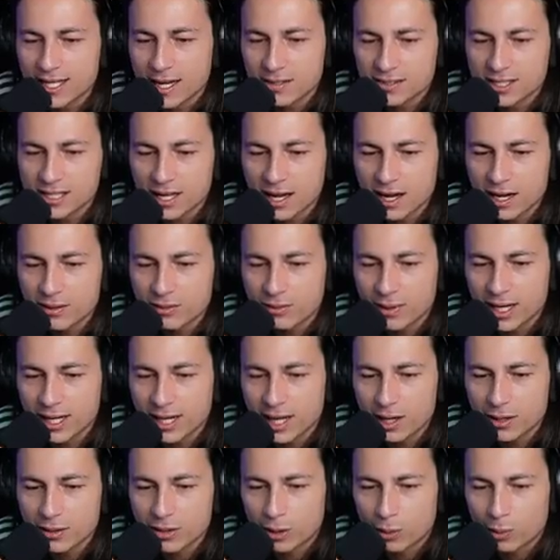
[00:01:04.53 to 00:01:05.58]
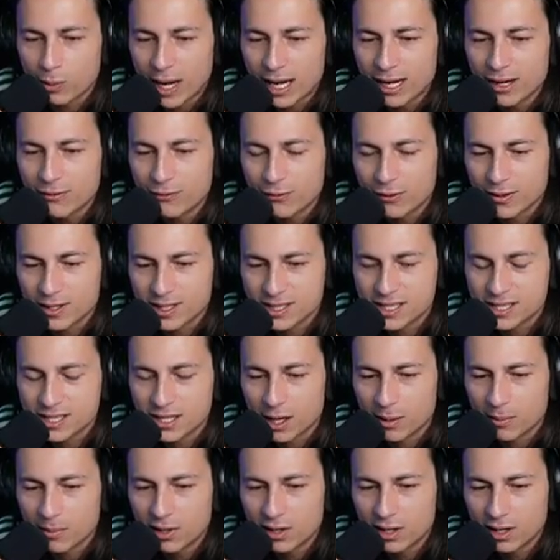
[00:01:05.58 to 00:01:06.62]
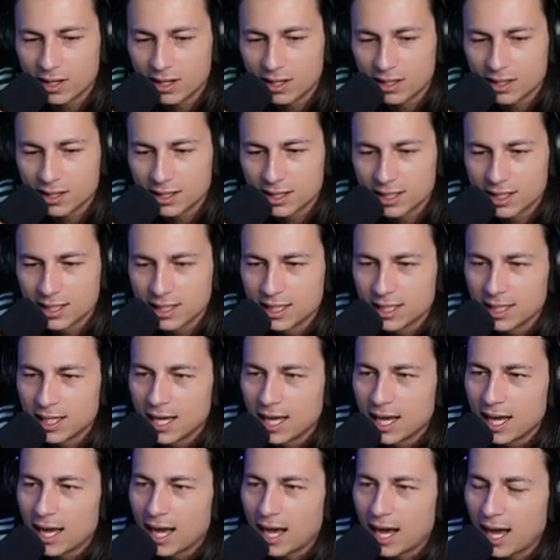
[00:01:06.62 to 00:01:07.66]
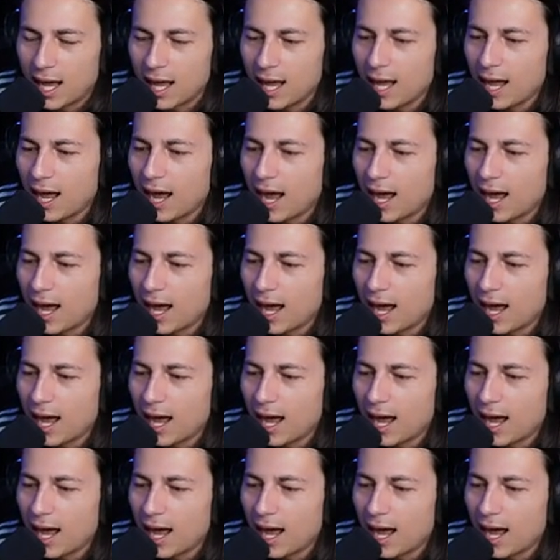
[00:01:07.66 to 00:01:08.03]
outside right now. You're ready for the summer? I